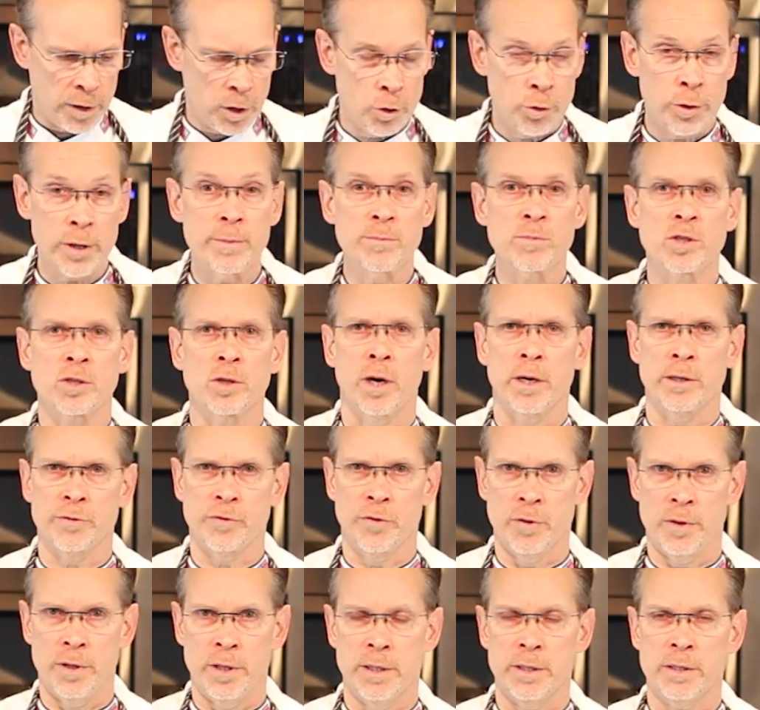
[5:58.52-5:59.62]
a cream sauce
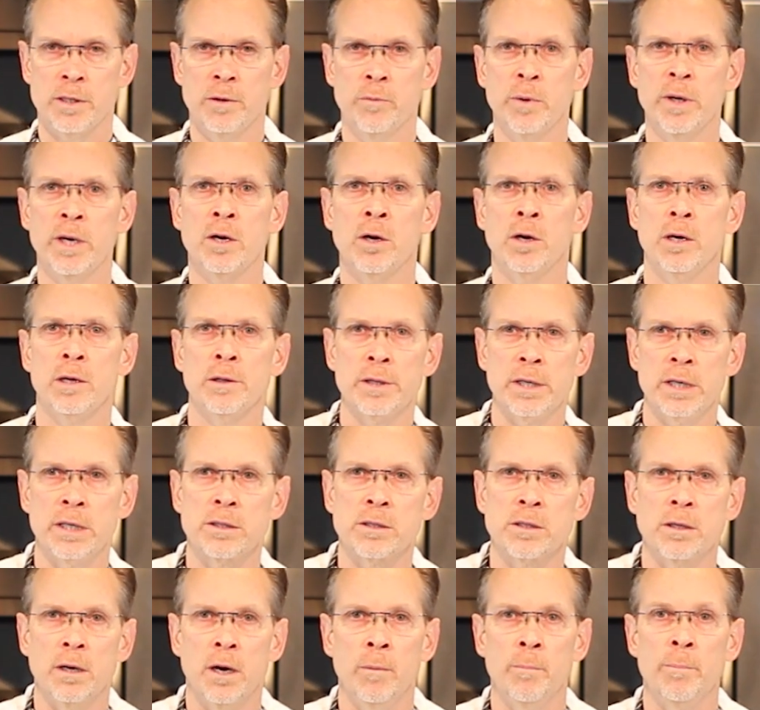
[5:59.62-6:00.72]
for this. And we call
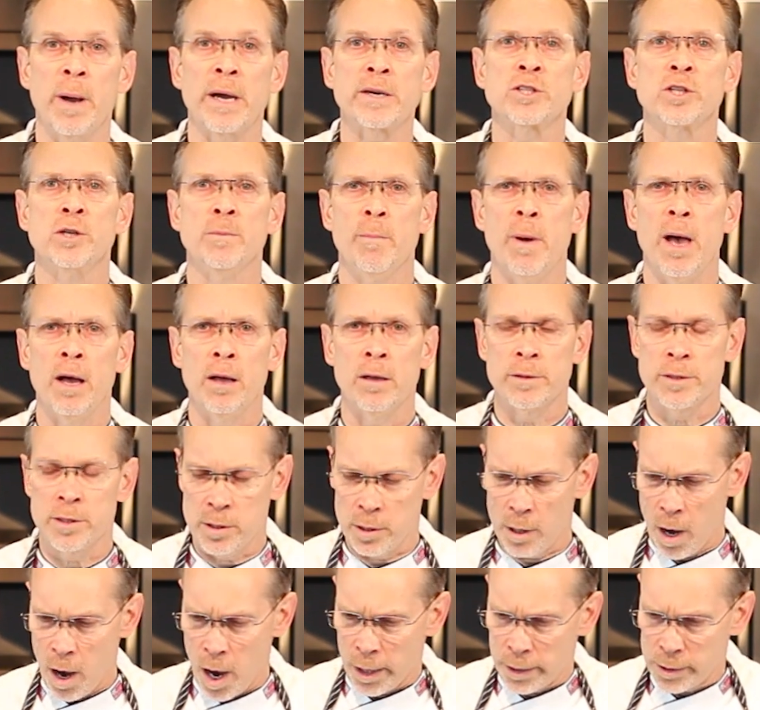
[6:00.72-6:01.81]
this a bechamel
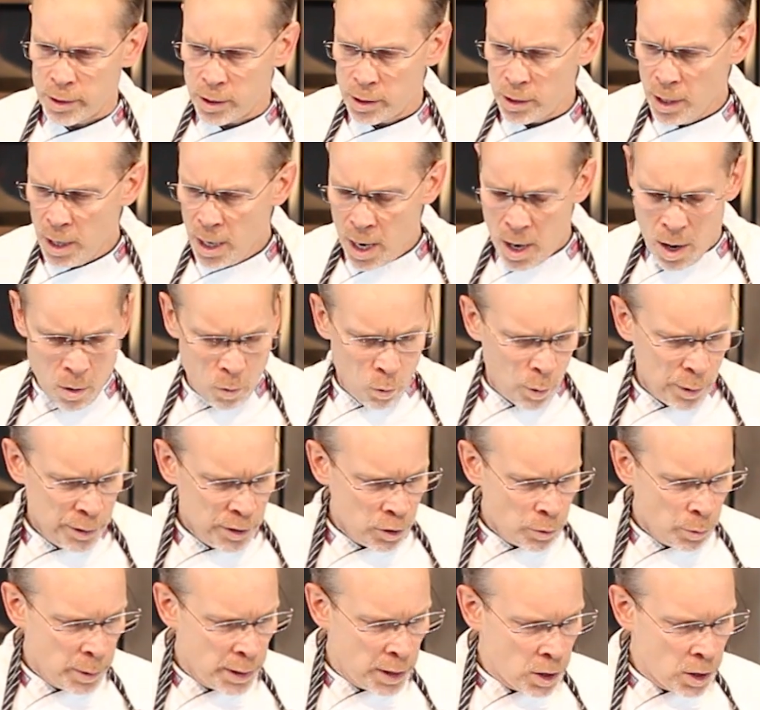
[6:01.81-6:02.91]
sauce. Once we